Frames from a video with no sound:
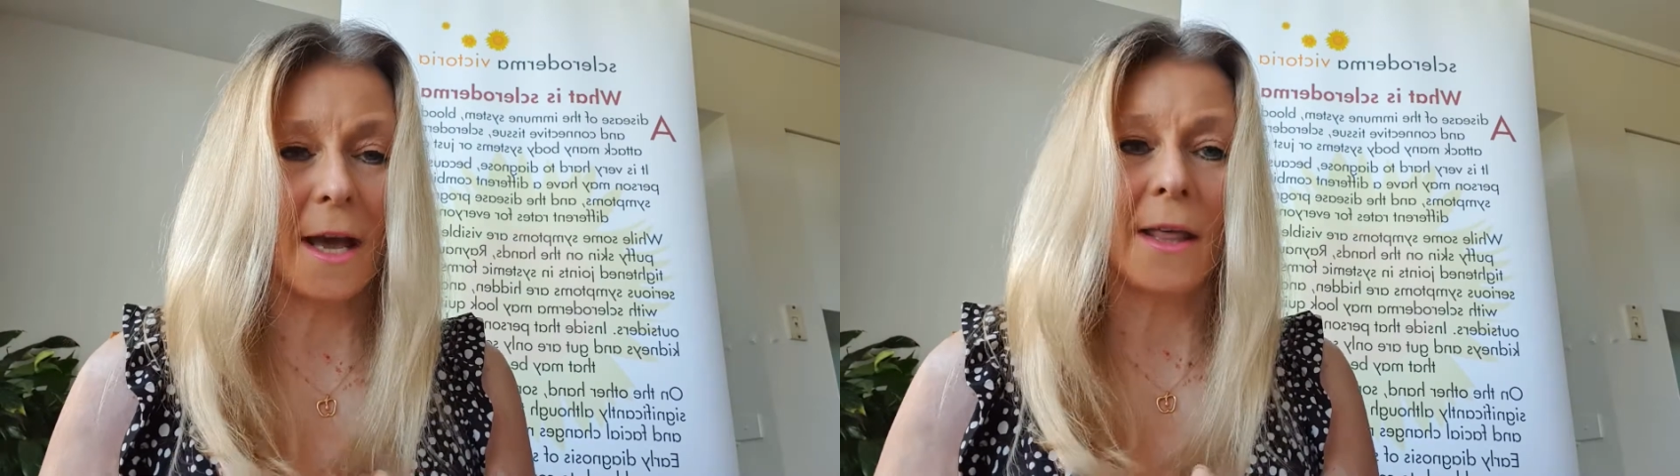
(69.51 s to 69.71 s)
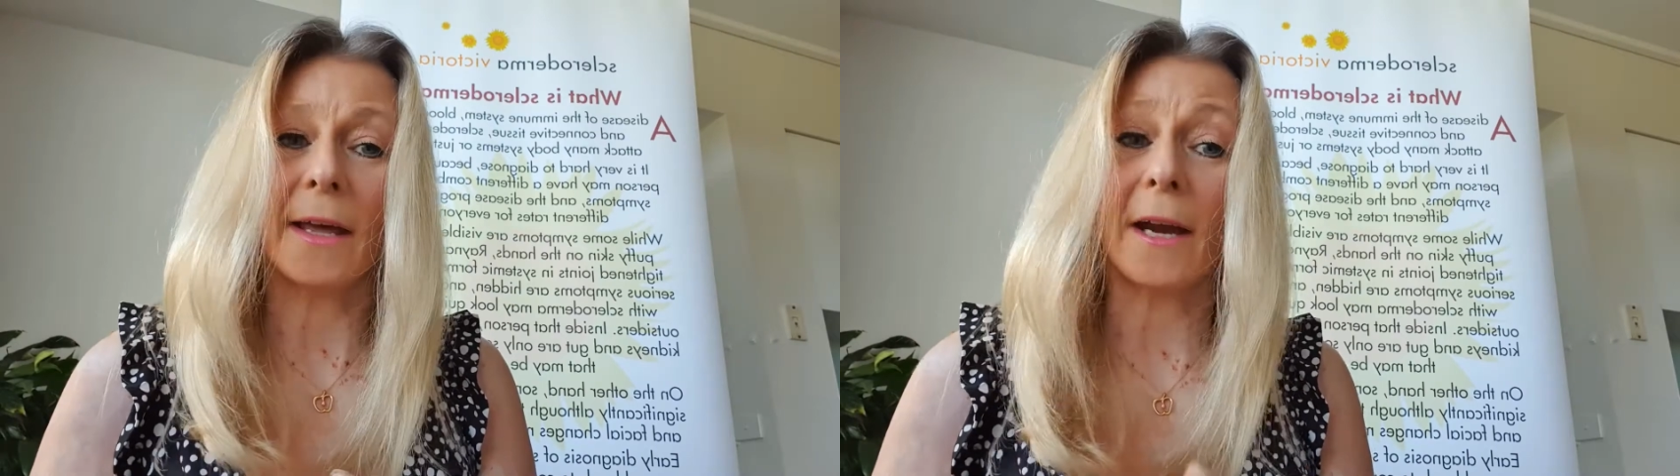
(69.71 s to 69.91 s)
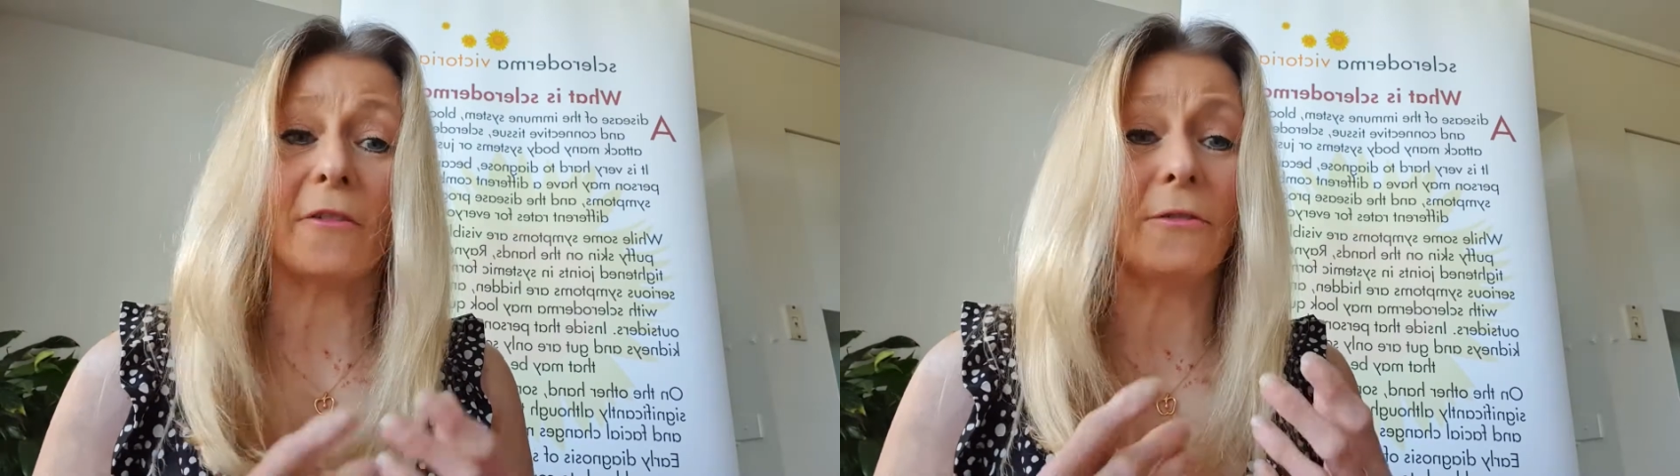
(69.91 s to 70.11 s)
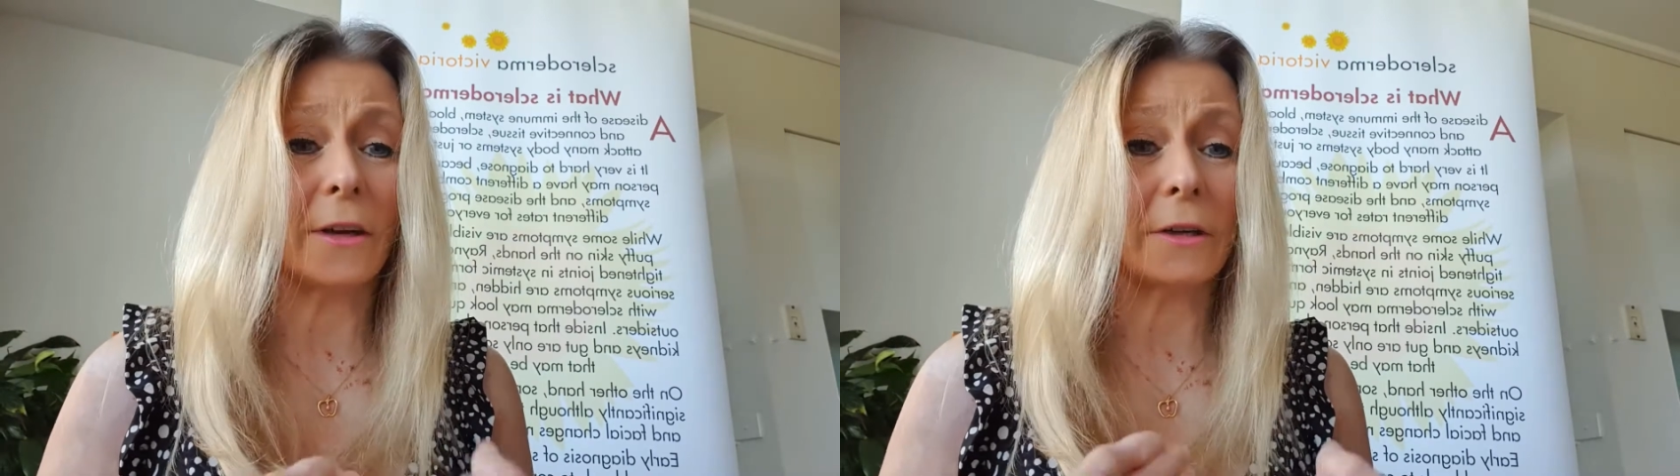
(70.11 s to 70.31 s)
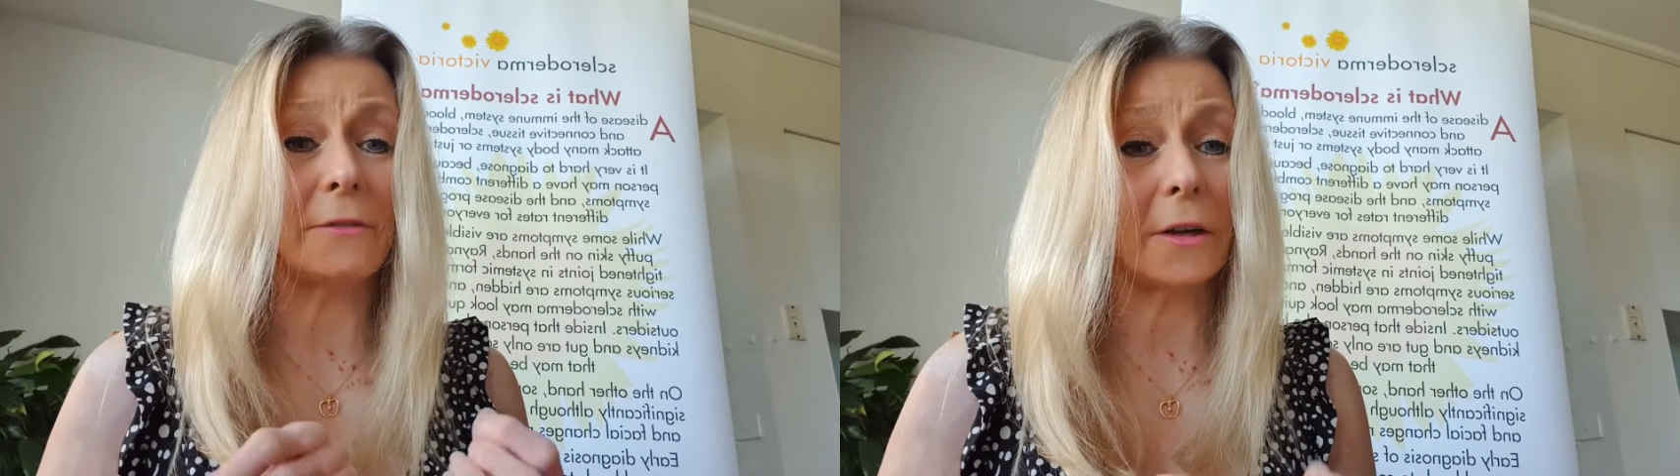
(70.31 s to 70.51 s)
They are
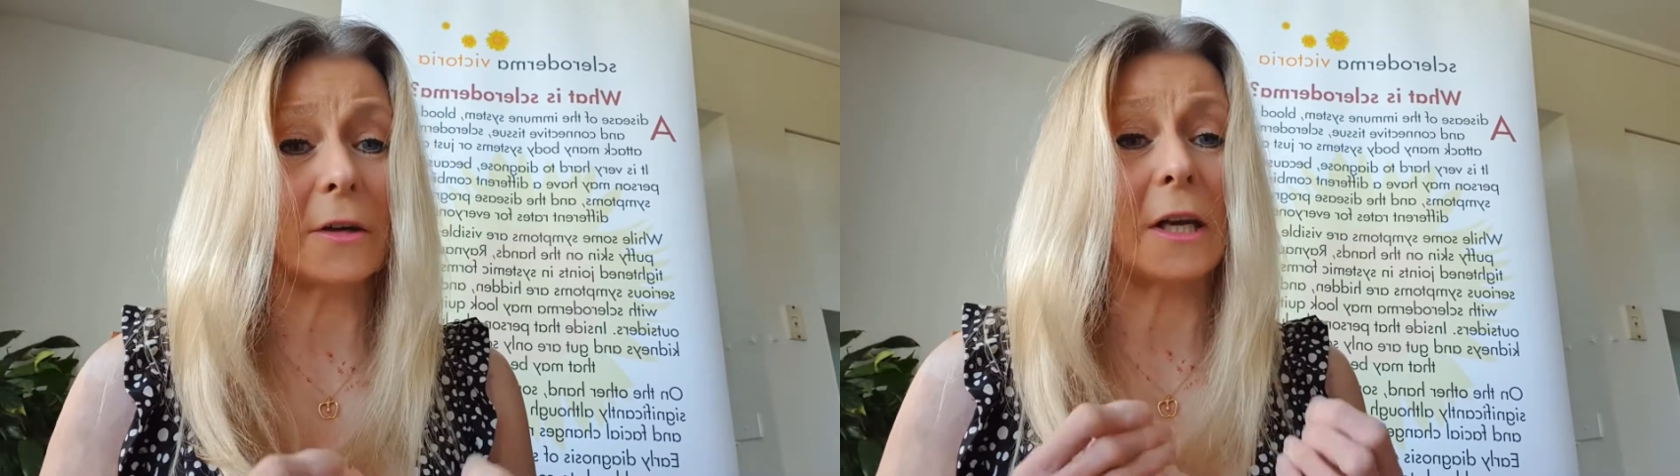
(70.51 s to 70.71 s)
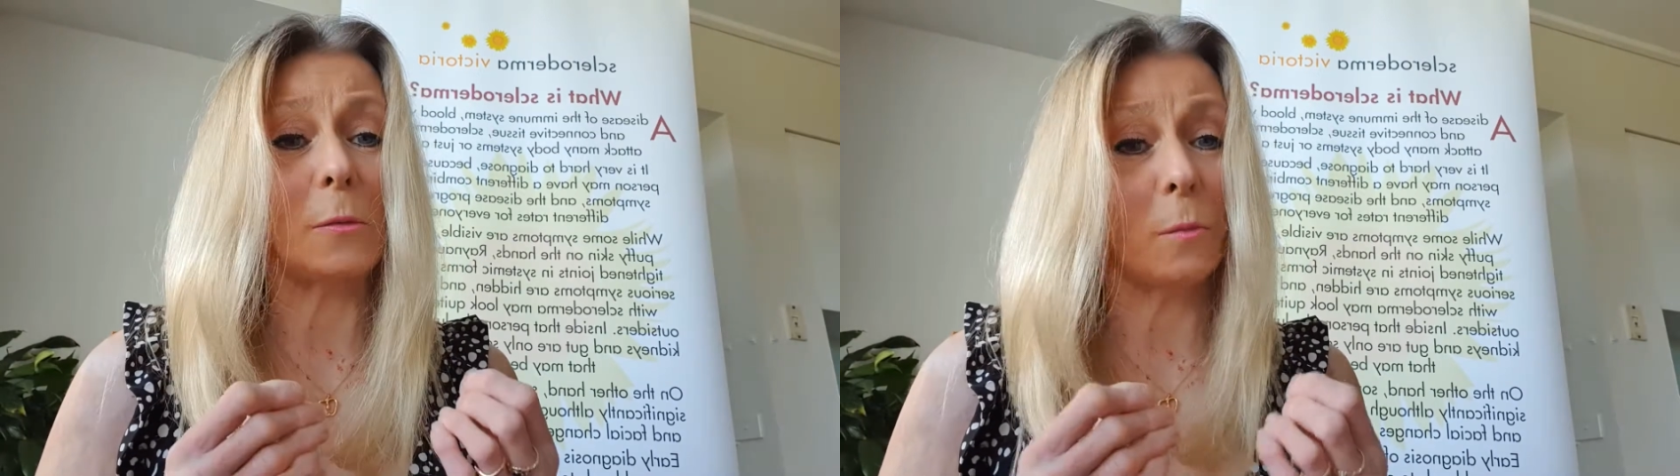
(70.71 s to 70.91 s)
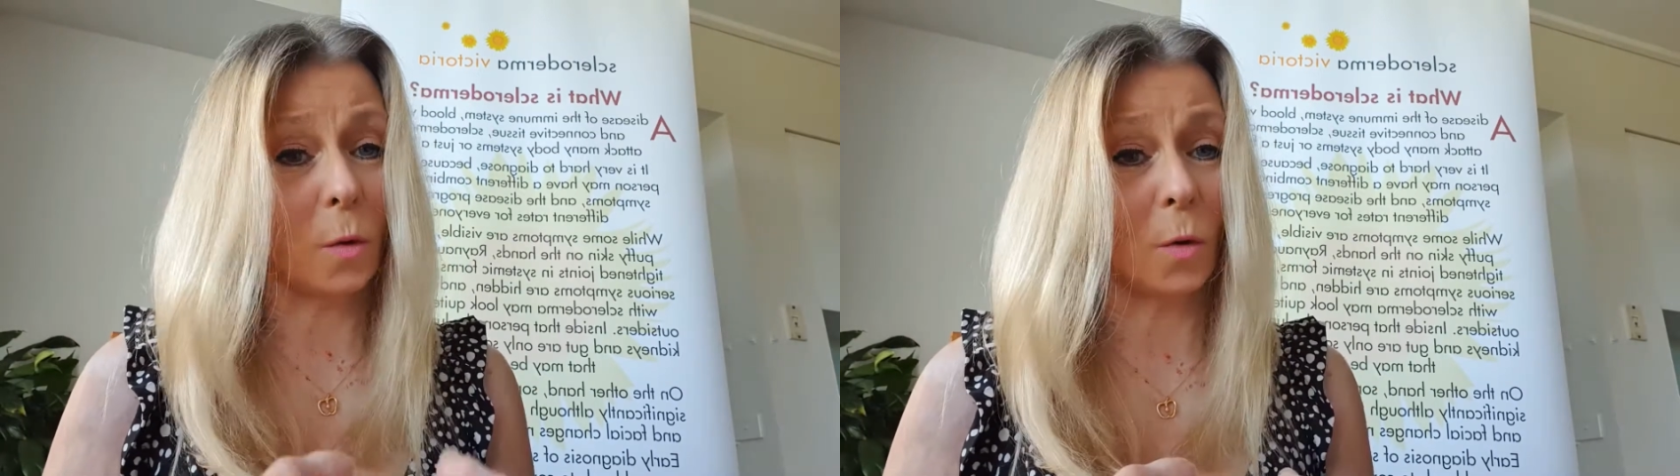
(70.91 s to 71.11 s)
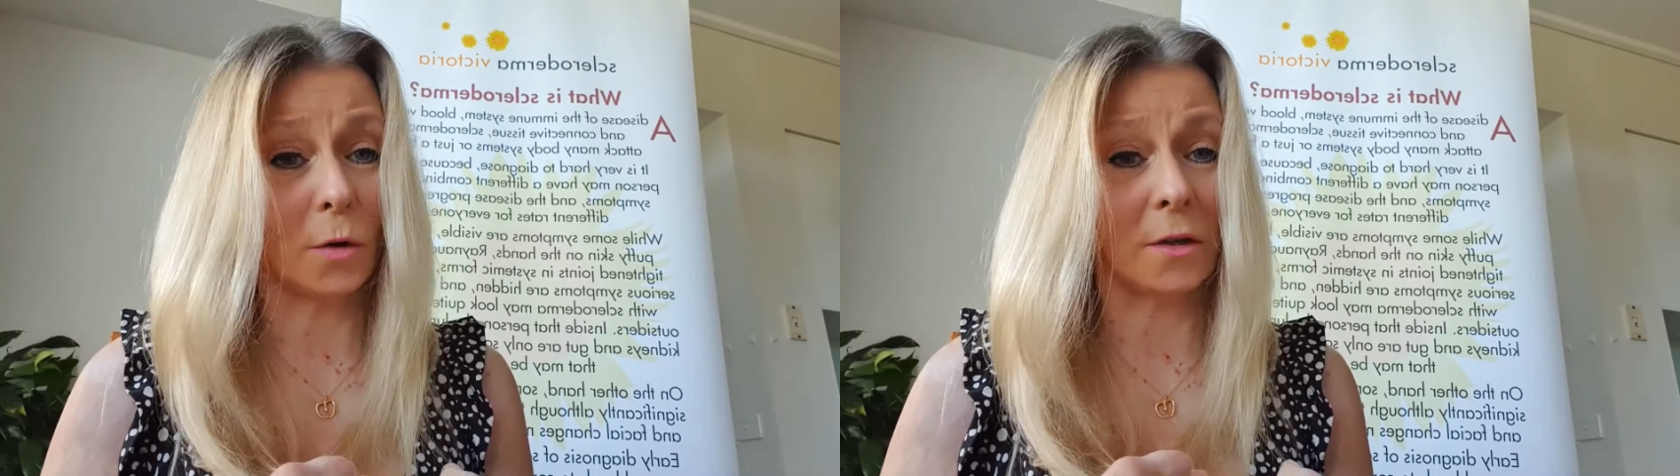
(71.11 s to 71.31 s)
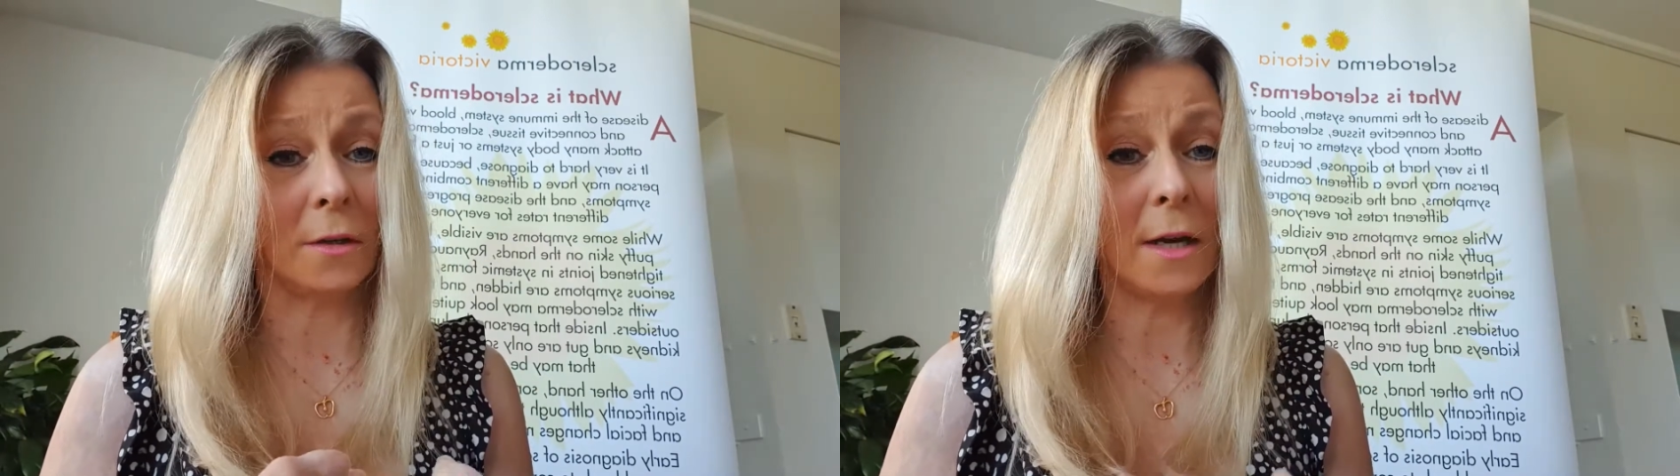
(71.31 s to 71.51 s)
very, very
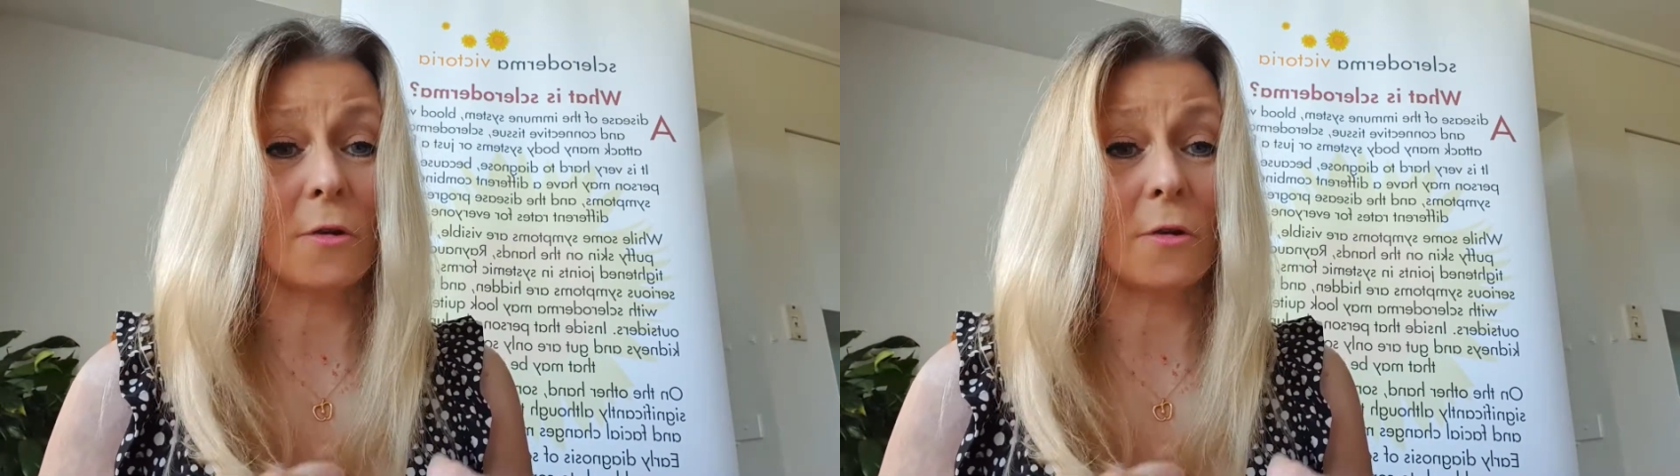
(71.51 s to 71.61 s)
important